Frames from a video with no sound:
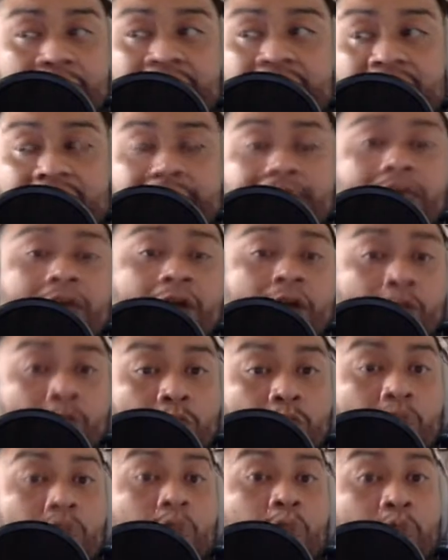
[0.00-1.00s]
taken
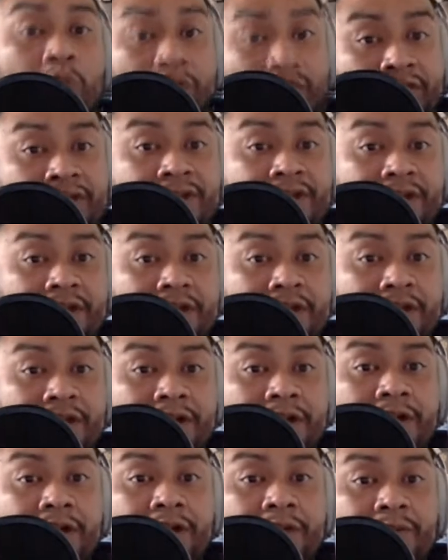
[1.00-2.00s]
with
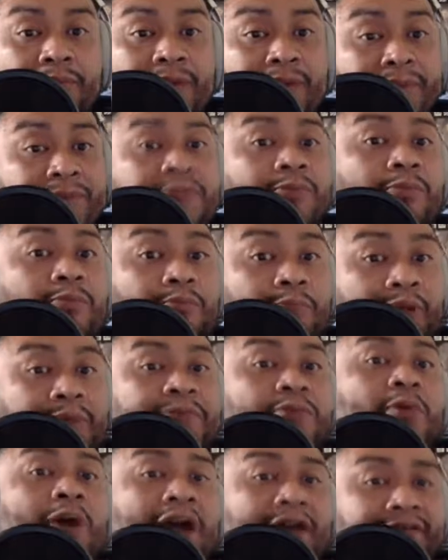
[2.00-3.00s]

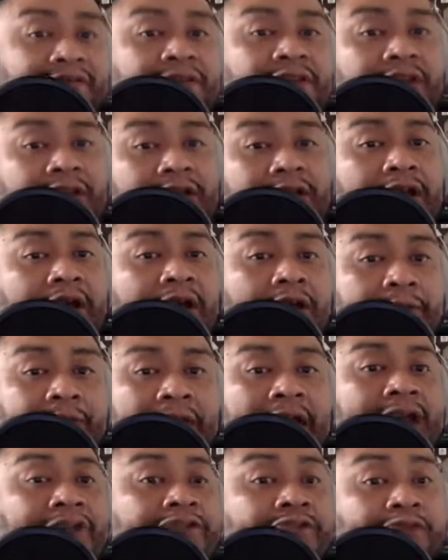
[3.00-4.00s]
Pip's wife,
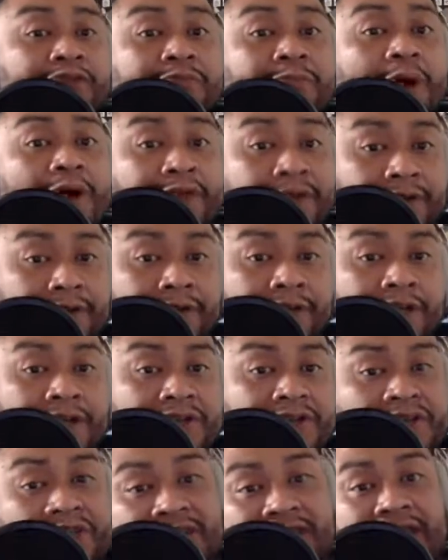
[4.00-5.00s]
the Aster's mother,
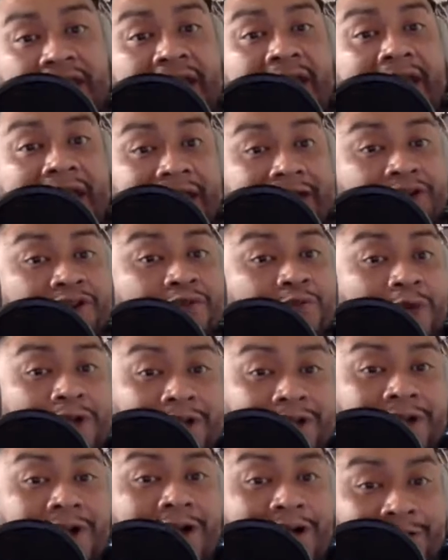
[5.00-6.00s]
and she's saying, "Hey, I just
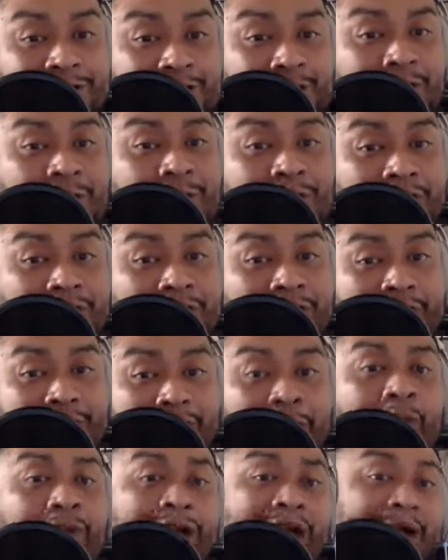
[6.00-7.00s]
want to talk to you
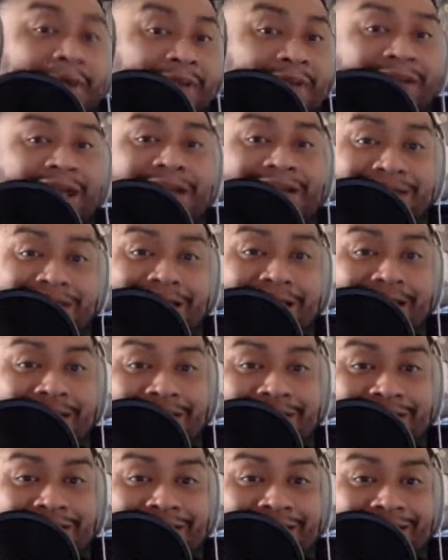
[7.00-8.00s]
about what happened last
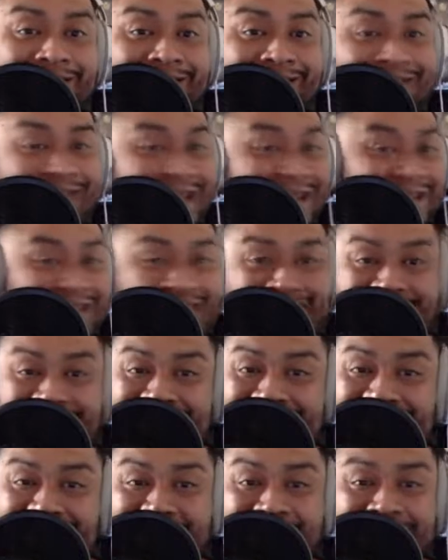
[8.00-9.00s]
night," and that's it.
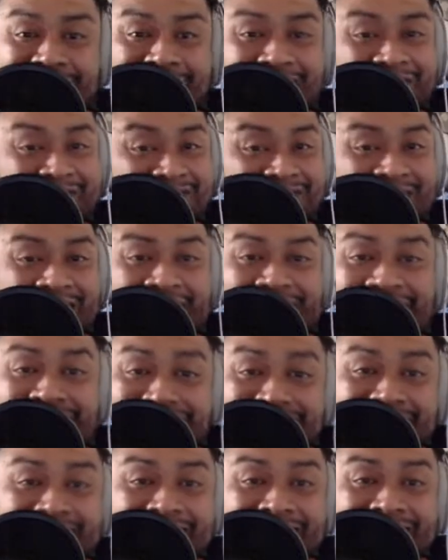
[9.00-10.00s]
It just
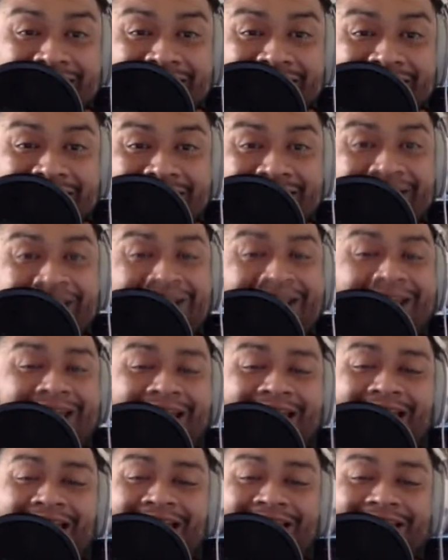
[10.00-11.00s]
ends it,
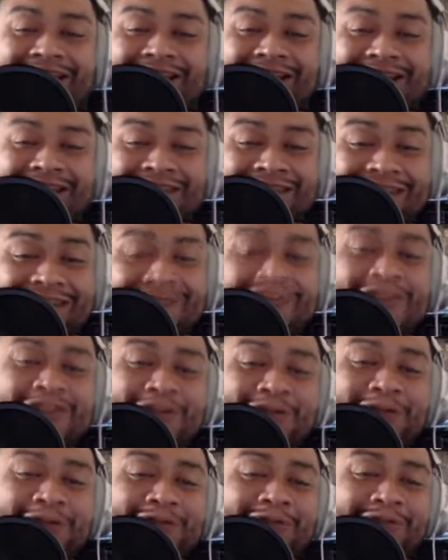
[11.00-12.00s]
and it
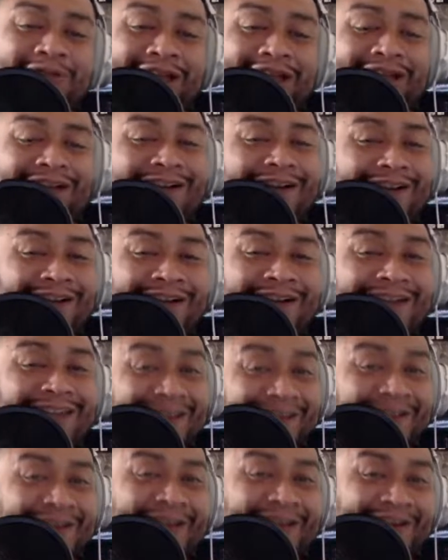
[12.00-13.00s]
leaves you like on a
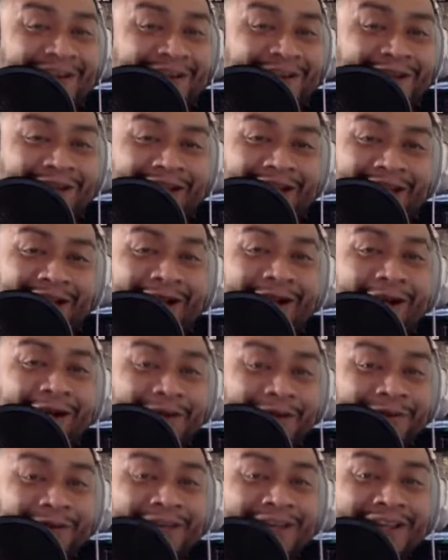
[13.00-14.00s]
cliffhanger. You're like, "Uh
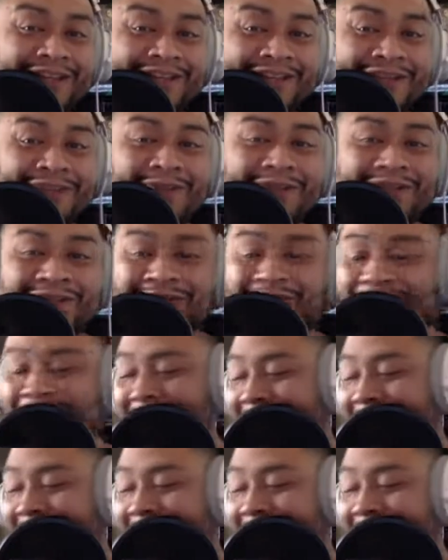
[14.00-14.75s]
oh!" Like she must have